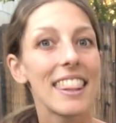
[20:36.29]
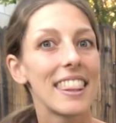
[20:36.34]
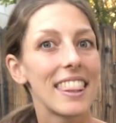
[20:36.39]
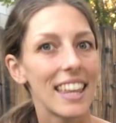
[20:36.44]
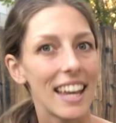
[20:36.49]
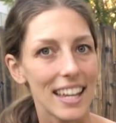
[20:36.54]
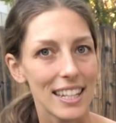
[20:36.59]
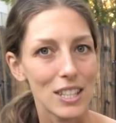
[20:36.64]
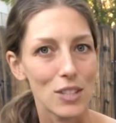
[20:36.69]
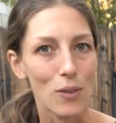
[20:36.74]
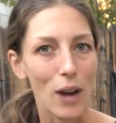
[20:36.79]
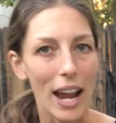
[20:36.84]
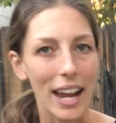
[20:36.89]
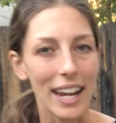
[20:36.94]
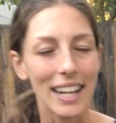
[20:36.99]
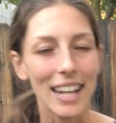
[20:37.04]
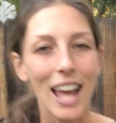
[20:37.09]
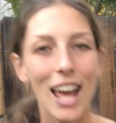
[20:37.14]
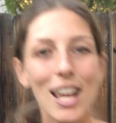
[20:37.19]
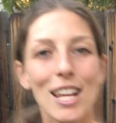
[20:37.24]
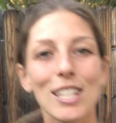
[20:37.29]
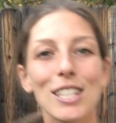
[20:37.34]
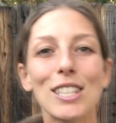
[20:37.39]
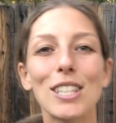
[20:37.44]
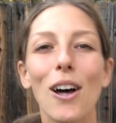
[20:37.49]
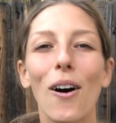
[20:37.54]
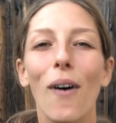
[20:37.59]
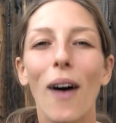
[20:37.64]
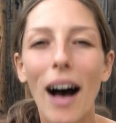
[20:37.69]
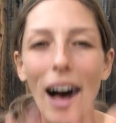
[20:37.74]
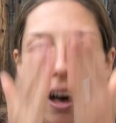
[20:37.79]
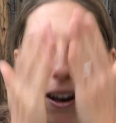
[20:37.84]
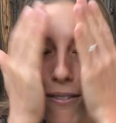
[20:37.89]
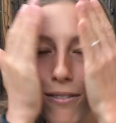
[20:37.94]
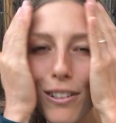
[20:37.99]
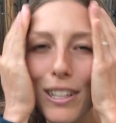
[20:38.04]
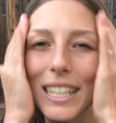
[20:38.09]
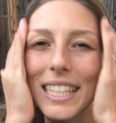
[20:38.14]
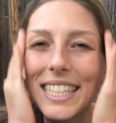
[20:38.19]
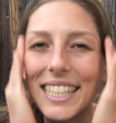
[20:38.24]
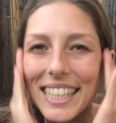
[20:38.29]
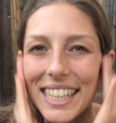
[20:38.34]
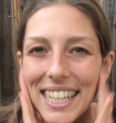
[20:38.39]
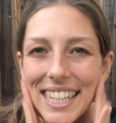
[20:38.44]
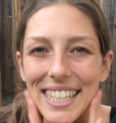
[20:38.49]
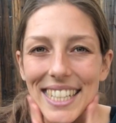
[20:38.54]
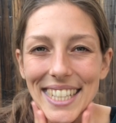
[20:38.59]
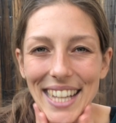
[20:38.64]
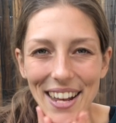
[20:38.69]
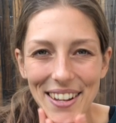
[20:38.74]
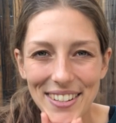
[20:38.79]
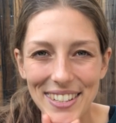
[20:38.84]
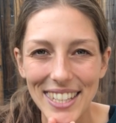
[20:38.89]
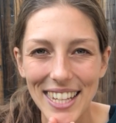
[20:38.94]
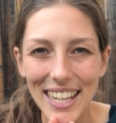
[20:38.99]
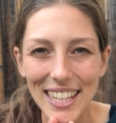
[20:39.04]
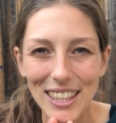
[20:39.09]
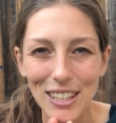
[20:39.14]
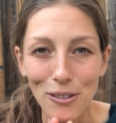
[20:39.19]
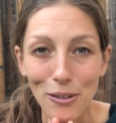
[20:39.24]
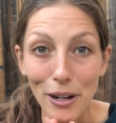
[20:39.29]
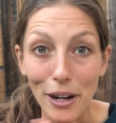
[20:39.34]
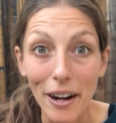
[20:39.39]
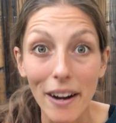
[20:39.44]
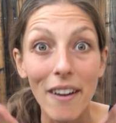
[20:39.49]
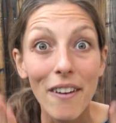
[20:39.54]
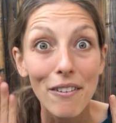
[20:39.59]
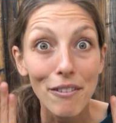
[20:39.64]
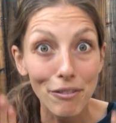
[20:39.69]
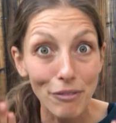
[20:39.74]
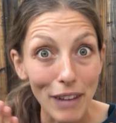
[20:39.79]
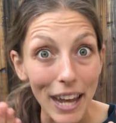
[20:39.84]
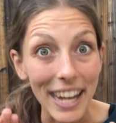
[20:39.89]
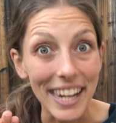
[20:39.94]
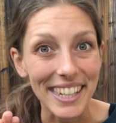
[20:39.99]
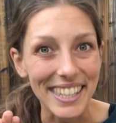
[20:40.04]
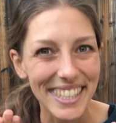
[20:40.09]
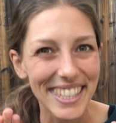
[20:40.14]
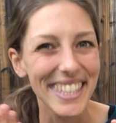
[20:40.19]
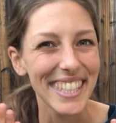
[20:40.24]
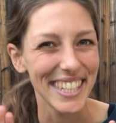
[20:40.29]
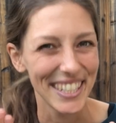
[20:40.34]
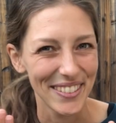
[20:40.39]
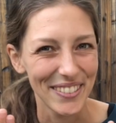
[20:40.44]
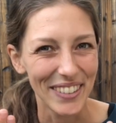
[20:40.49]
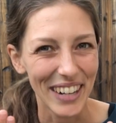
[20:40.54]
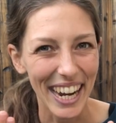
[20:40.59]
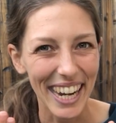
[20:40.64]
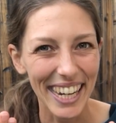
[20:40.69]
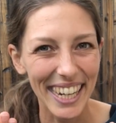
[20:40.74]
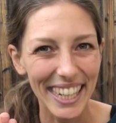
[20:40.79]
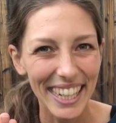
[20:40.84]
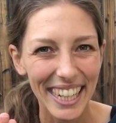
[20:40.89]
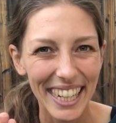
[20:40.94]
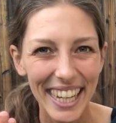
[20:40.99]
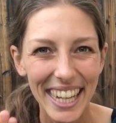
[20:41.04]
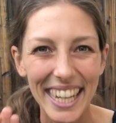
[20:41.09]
That's right. So obviously it sounds like the word face, right?